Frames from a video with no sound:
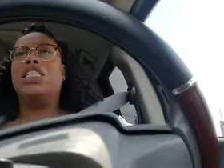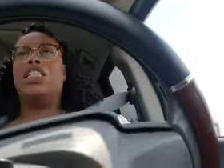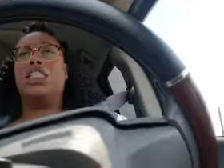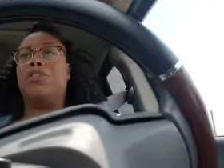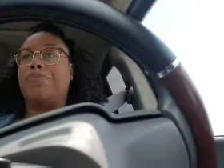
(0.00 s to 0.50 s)

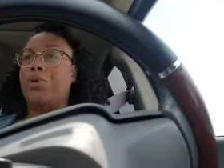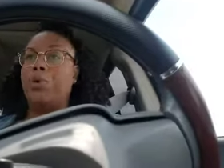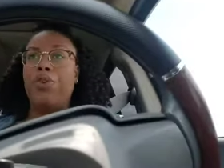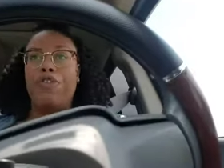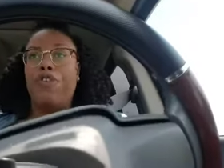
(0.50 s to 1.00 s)
she's
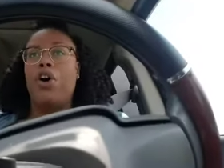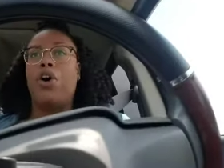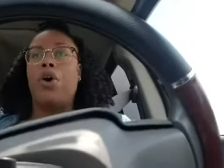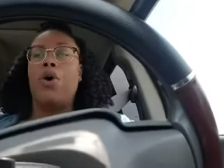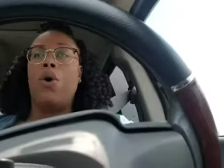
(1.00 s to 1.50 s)

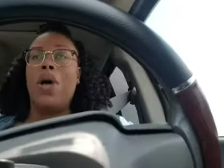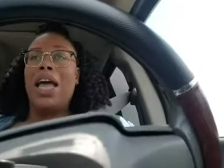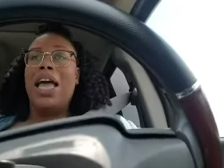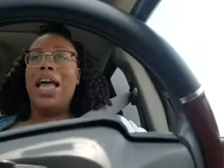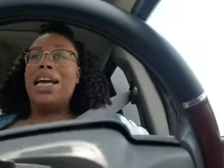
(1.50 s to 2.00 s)
beautiful
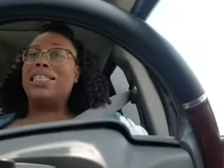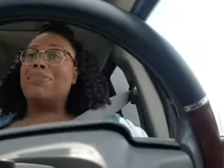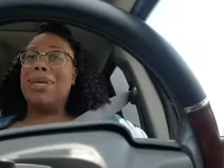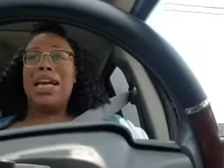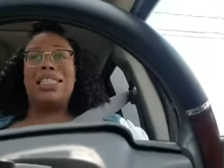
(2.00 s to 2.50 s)
is
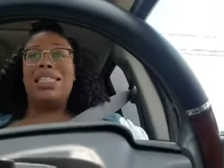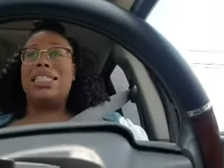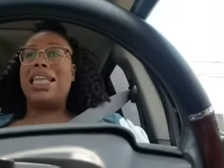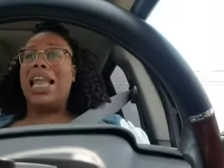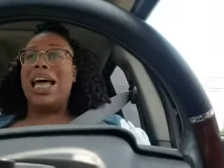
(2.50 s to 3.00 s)
it because
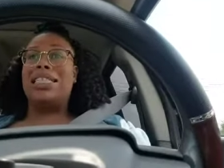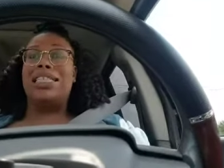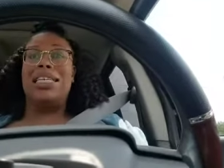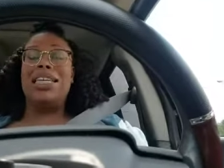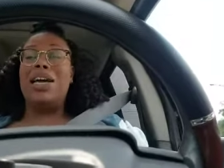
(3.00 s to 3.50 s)
she's a
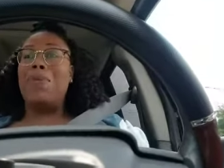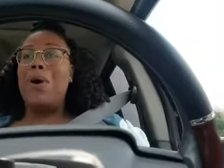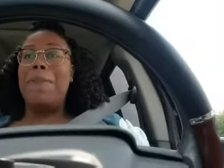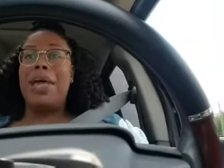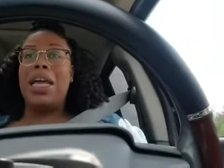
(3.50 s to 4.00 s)
Latina
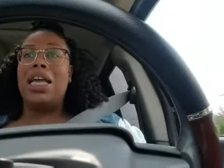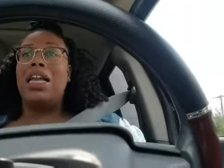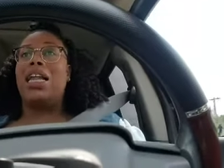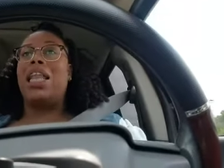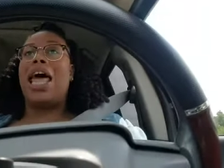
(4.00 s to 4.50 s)

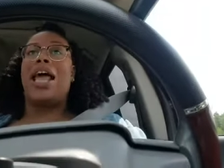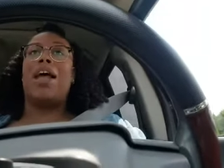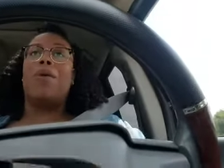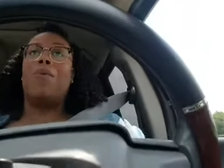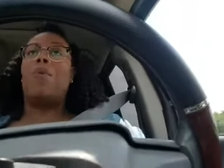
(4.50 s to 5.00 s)
woman?
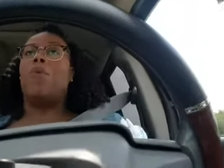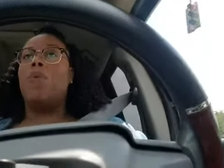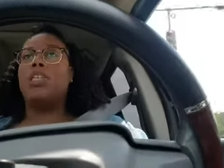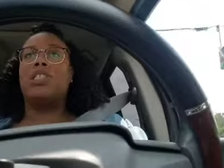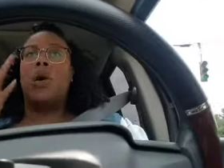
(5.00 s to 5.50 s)
Like,
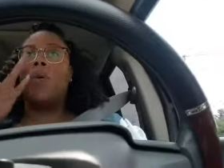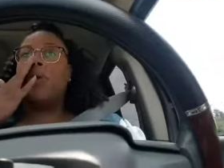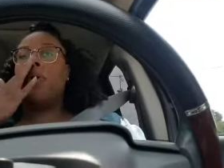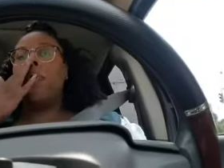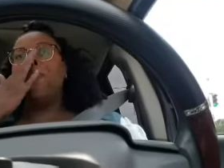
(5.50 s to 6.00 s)
what's
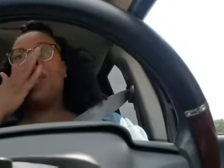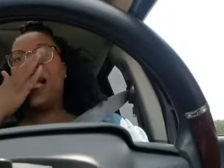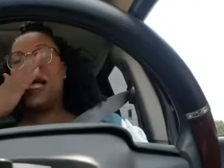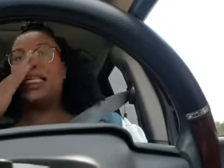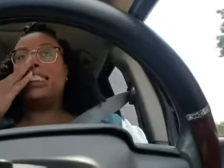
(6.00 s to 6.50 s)
going on?
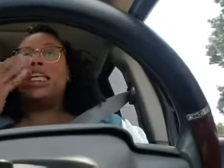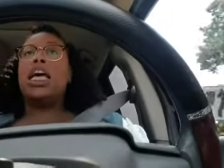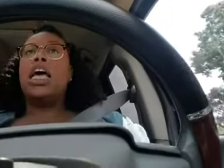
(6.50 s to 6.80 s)
Because